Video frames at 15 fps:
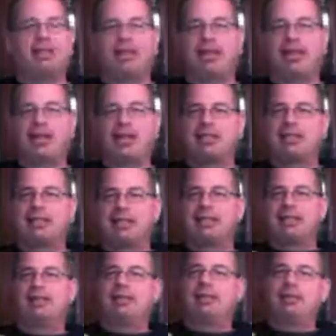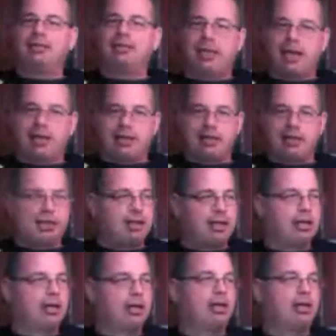me of that silly tactic